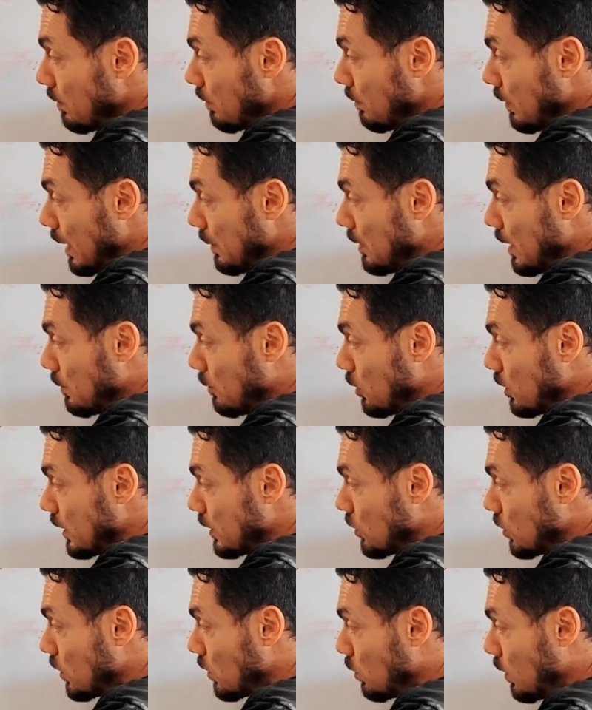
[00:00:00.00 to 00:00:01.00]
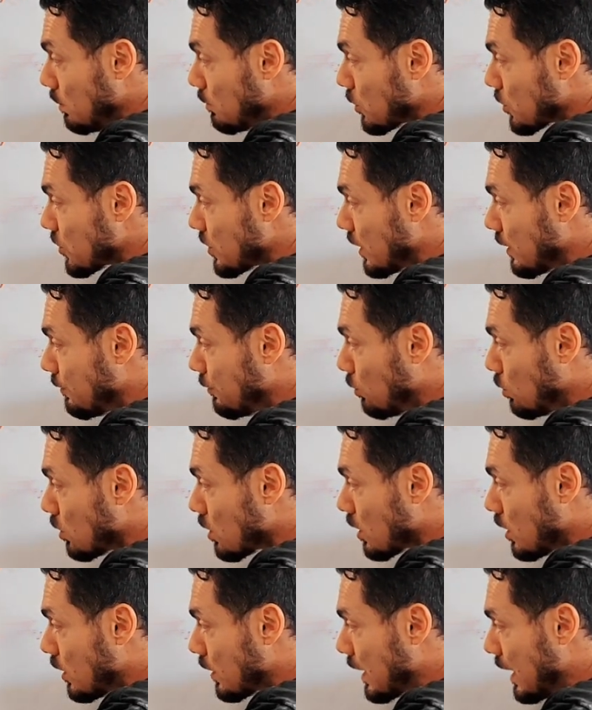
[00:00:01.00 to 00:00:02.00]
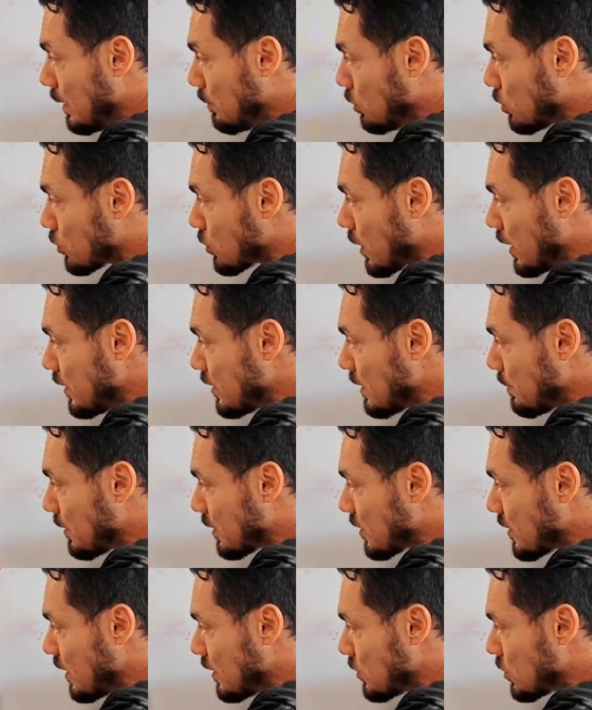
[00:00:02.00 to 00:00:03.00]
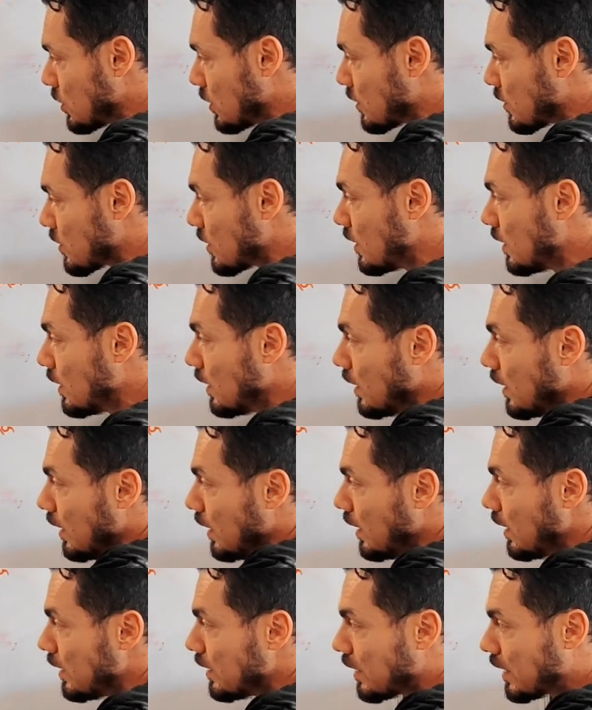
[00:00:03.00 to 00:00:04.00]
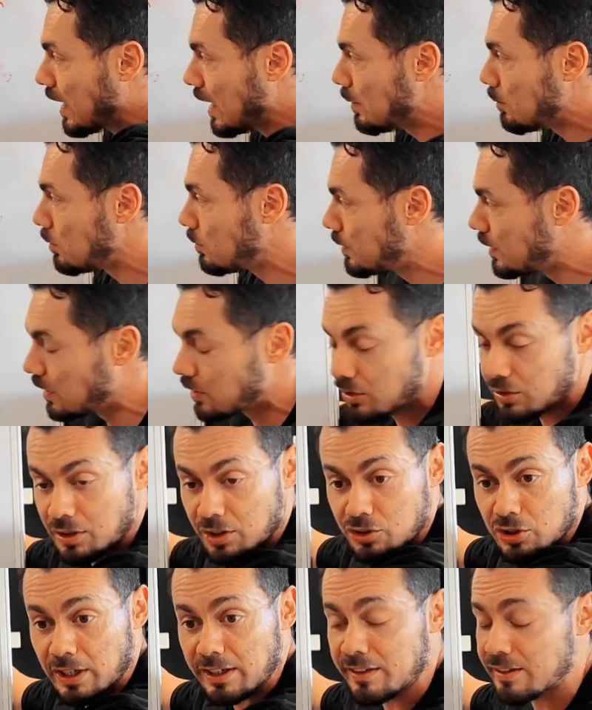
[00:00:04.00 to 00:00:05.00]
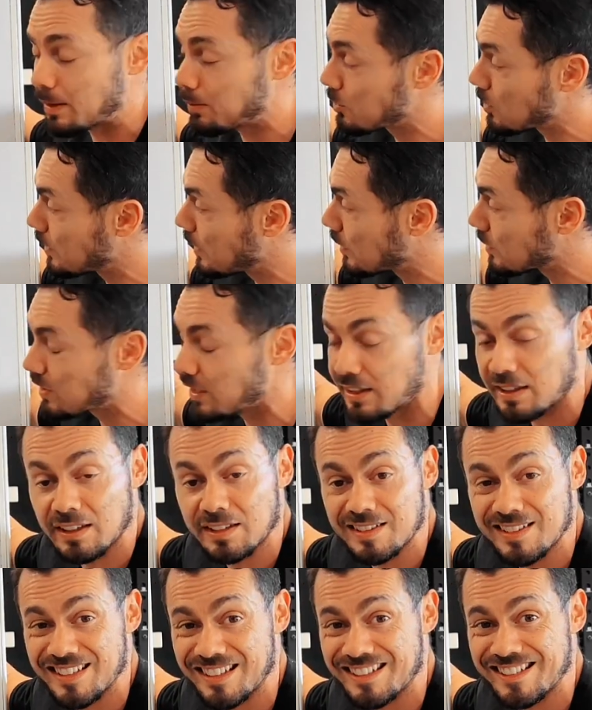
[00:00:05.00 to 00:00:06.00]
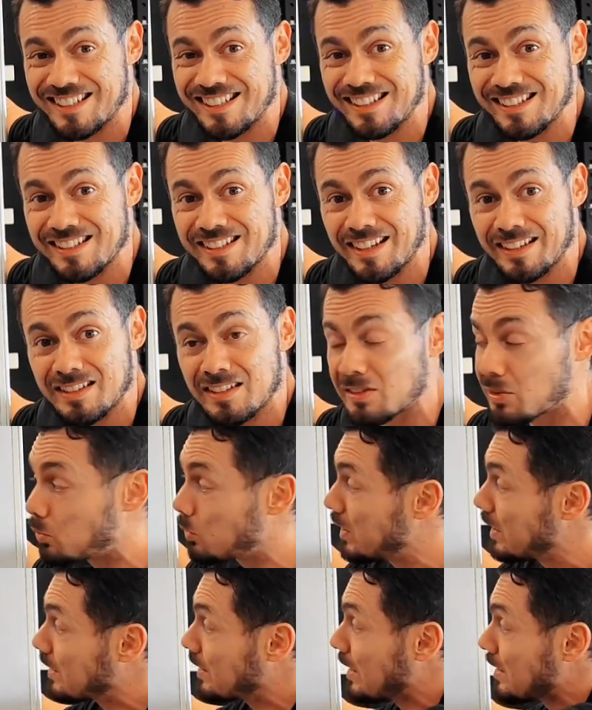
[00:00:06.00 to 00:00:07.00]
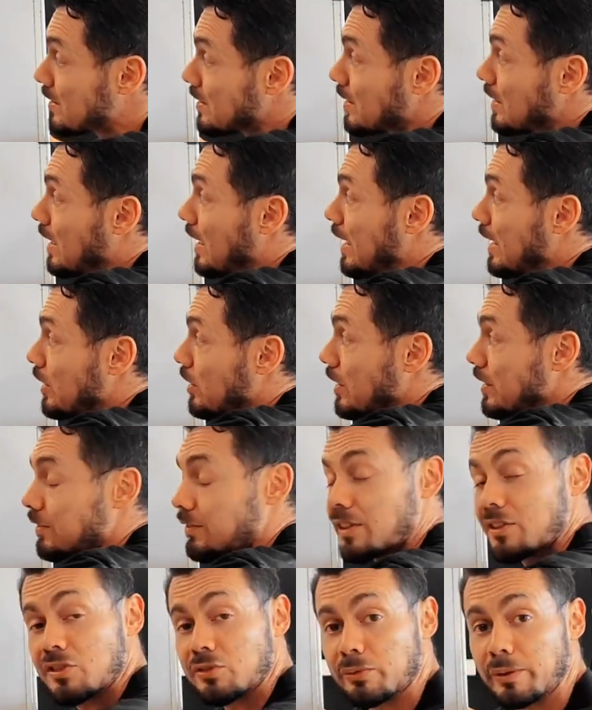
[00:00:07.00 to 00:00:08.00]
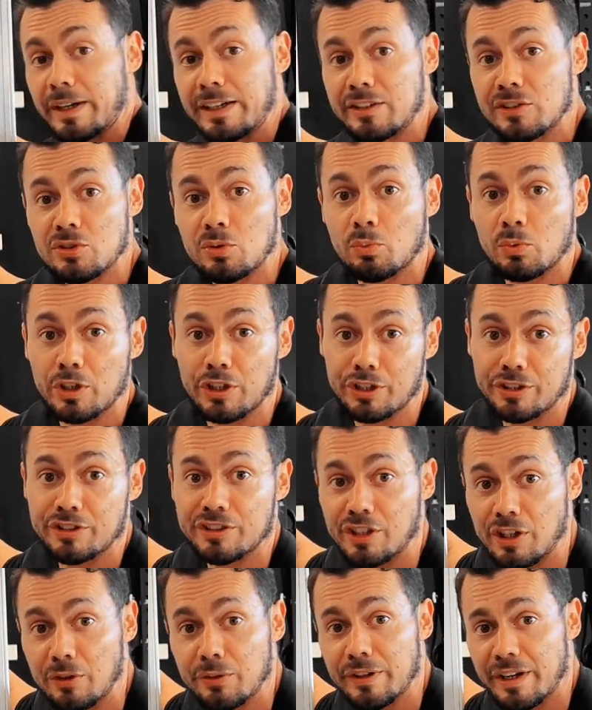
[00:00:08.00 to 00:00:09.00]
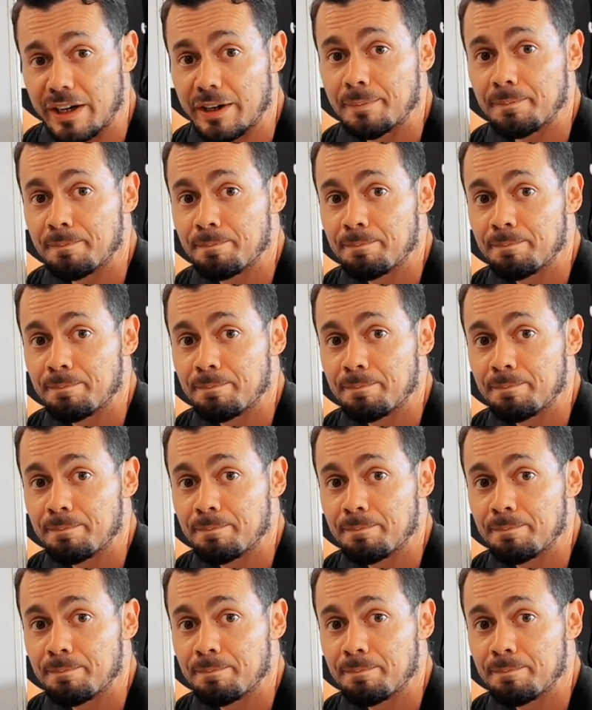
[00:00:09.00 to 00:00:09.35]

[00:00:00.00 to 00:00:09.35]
maybe I'm only doing one more set of four on cable tricep extensions, and the cable, the, the triceps are now taking 16 sets in the week. That's at the higher end of this range. We're good to go there.